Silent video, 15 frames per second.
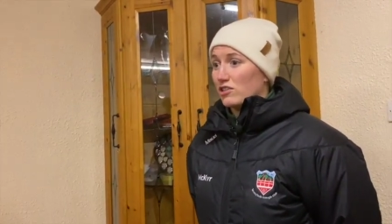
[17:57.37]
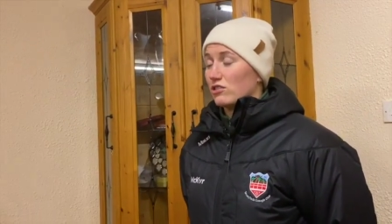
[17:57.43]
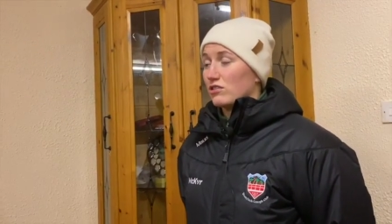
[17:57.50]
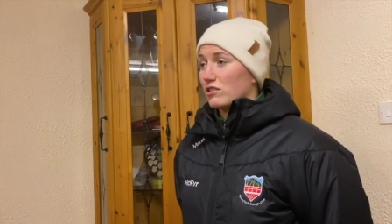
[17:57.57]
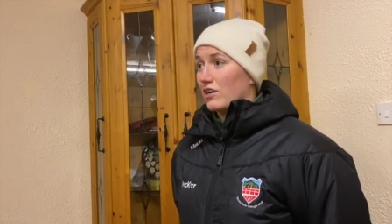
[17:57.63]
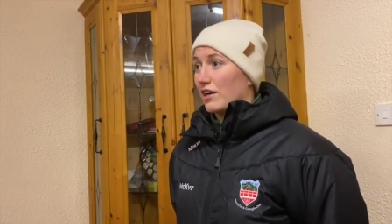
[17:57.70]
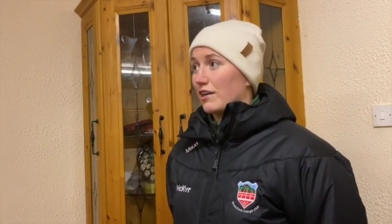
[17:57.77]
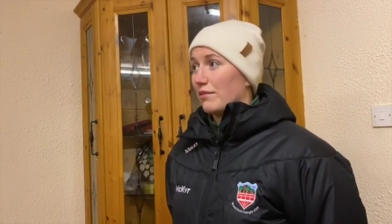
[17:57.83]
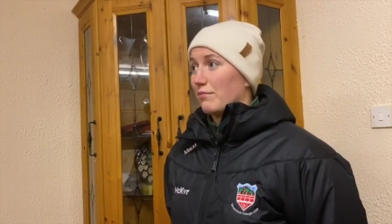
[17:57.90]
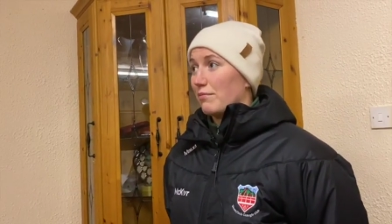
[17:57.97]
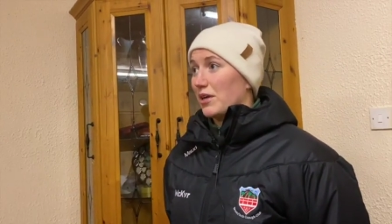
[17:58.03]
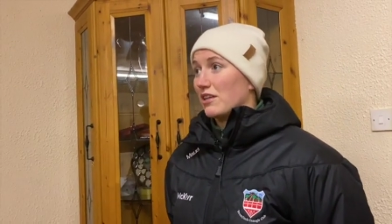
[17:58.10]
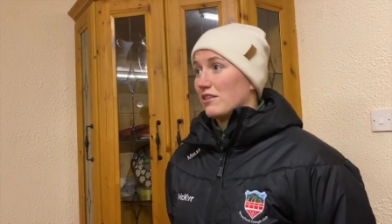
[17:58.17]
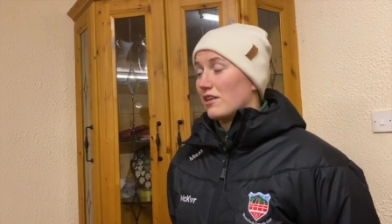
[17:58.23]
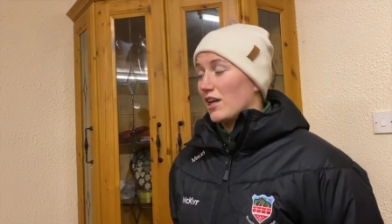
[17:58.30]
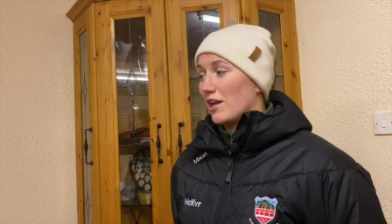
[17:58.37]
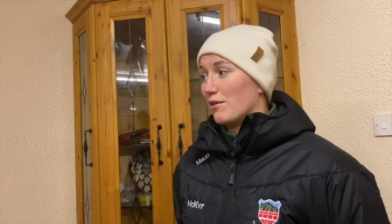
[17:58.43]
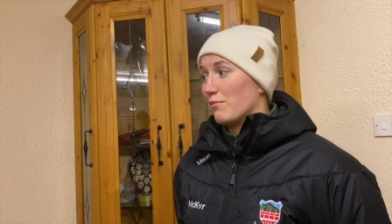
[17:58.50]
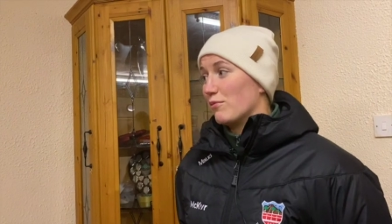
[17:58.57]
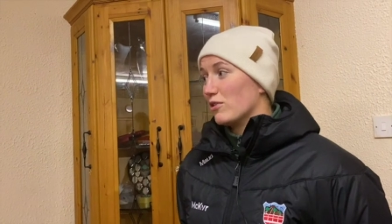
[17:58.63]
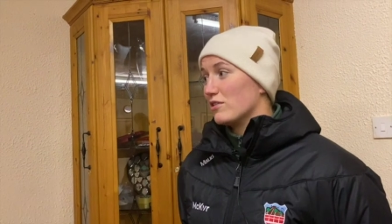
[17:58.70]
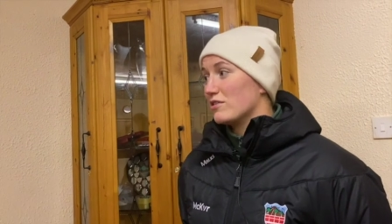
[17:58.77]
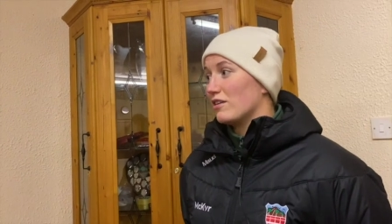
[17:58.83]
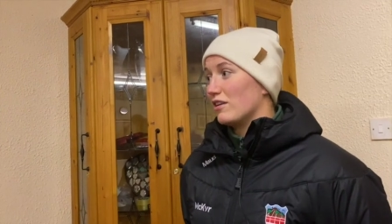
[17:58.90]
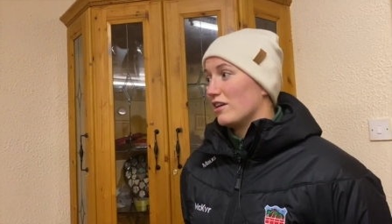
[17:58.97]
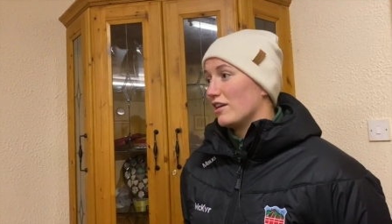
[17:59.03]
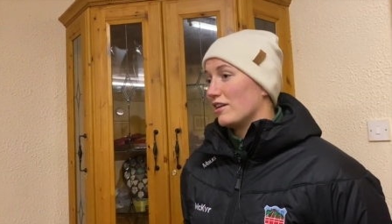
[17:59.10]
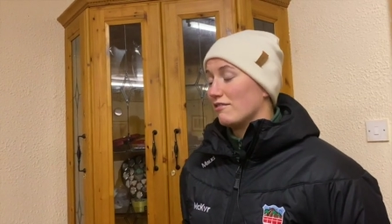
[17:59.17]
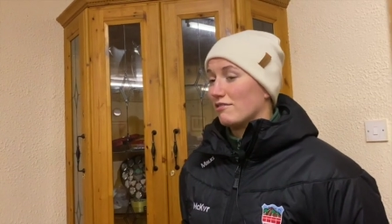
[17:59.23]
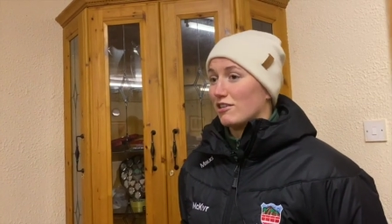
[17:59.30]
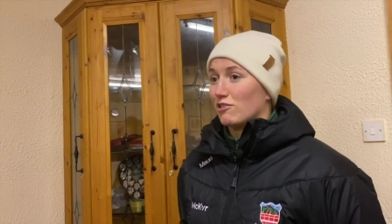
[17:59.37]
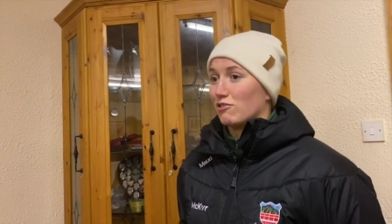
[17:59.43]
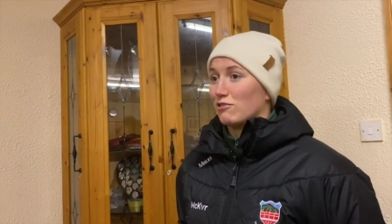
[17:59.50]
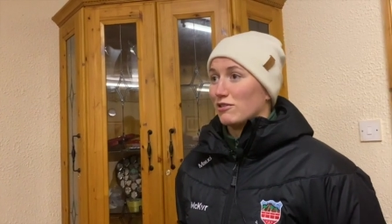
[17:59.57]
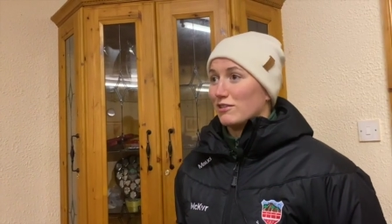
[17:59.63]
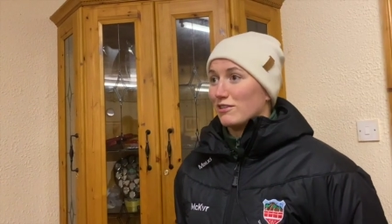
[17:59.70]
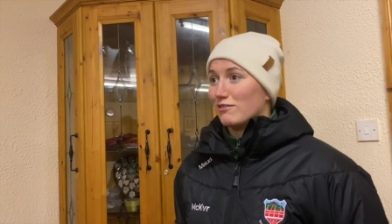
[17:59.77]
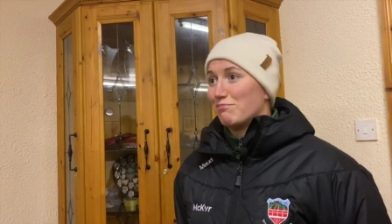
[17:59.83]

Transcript: just kind of maintaining muscle in, you know,